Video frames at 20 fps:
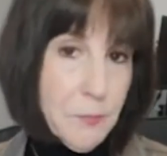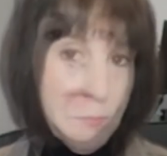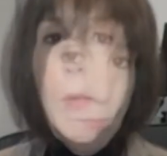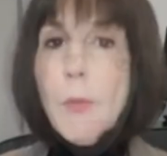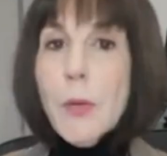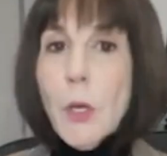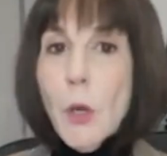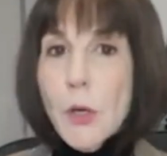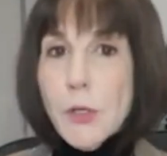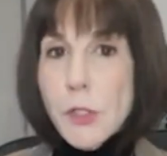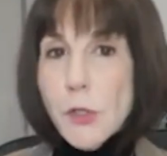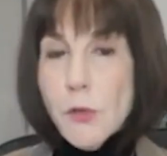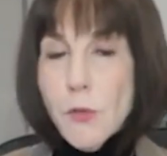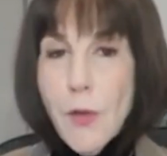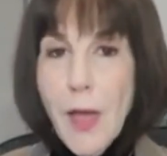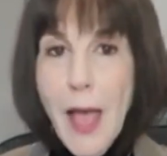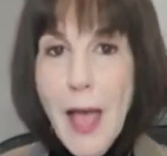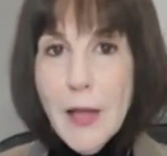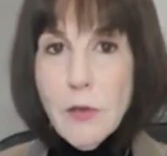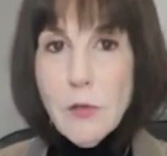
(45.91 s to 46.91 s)
but we also
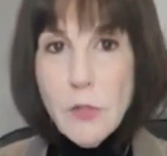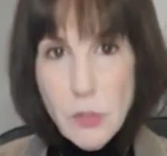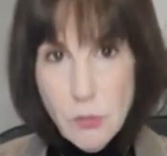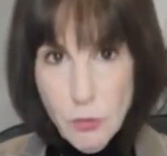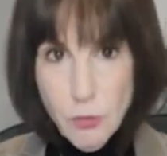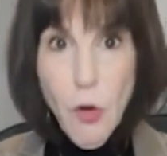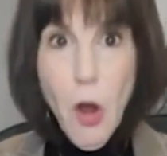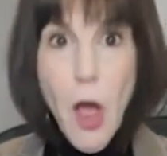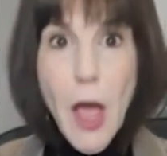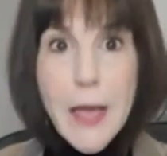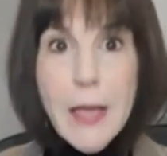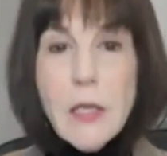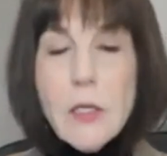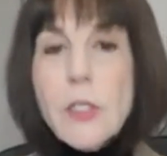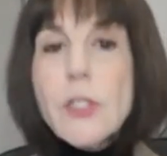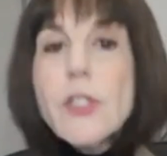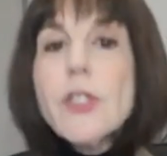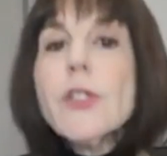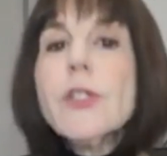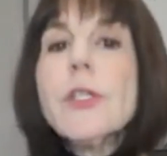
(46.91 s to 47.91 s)
had dry
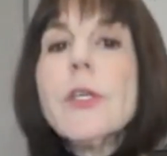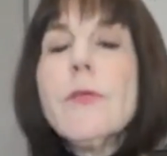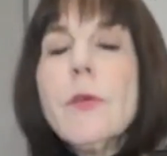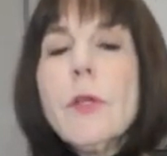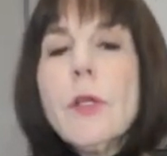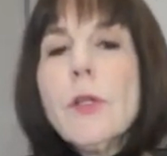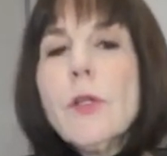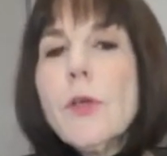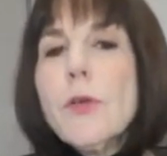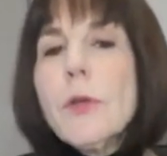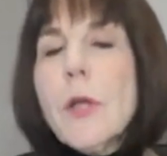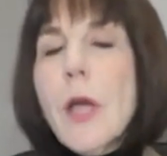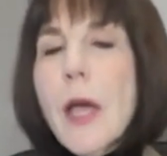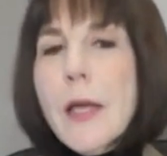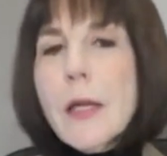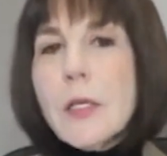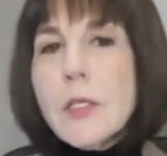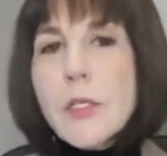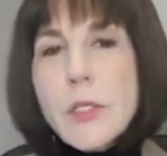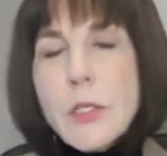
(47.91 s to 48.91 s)
conditions even in the
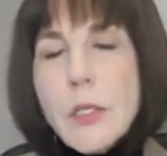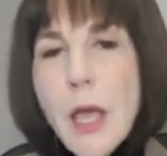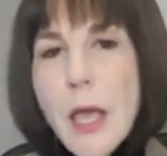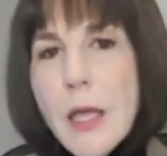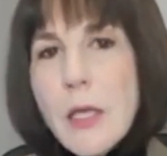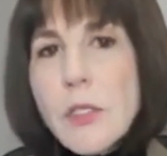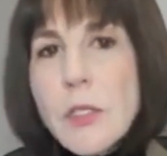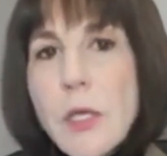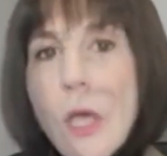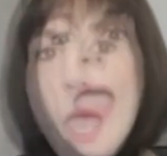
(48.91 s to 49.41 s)
United States.